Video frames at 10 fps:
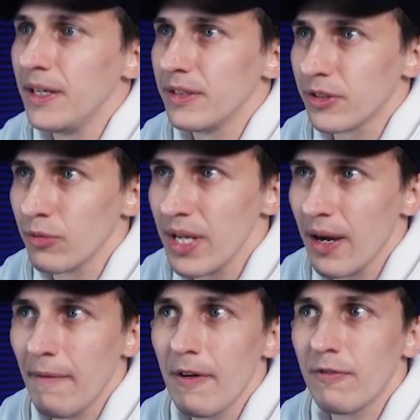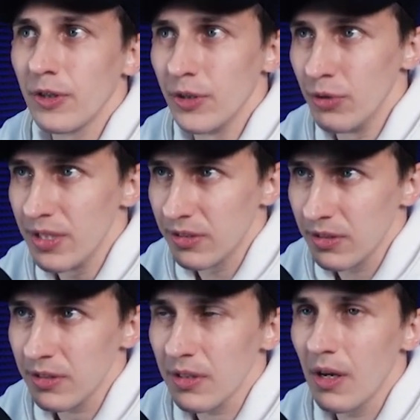So yeah, for the
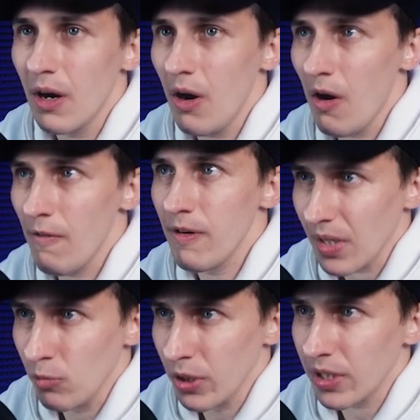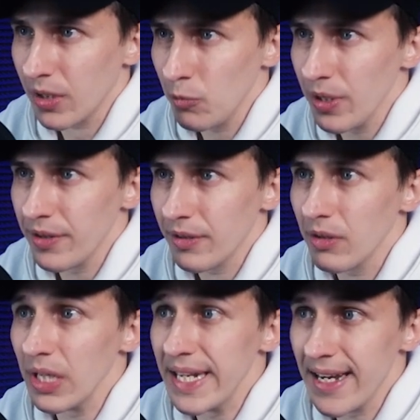reasons of working with
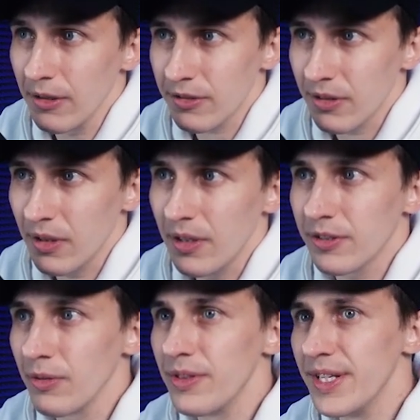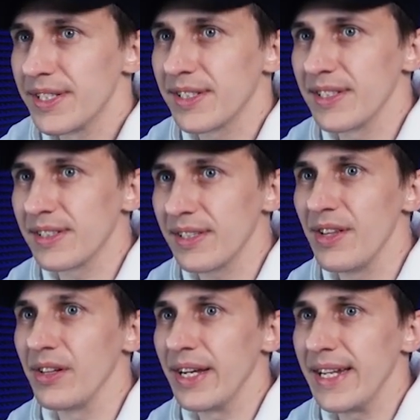layouts. So this is
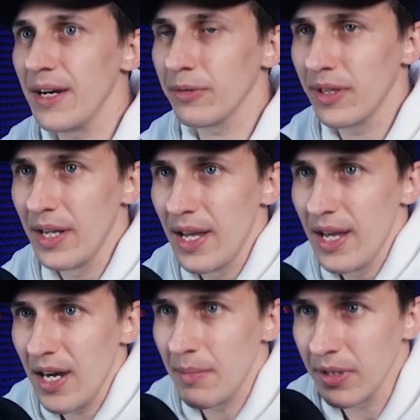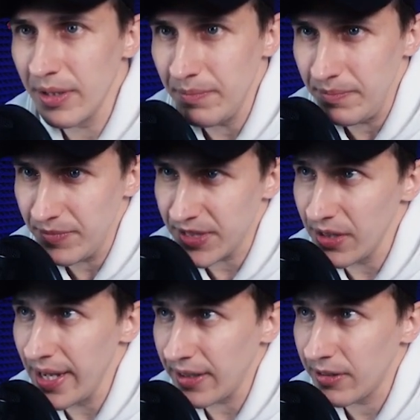the layout. I'm gonna
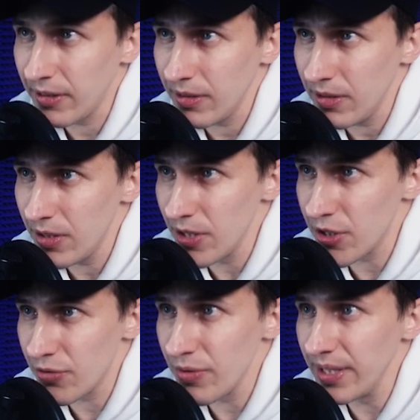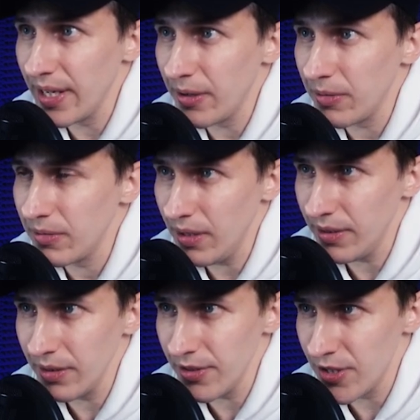select a tree now
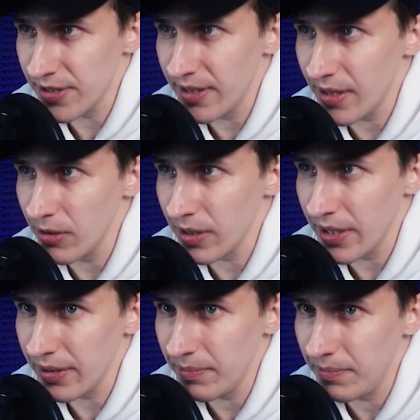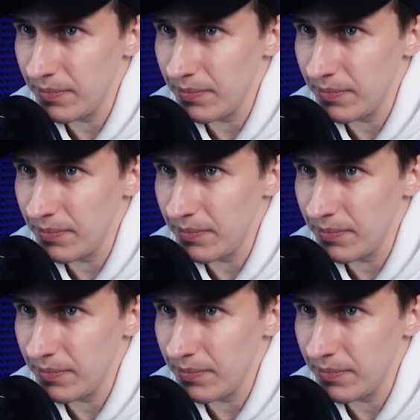and just take a look at it.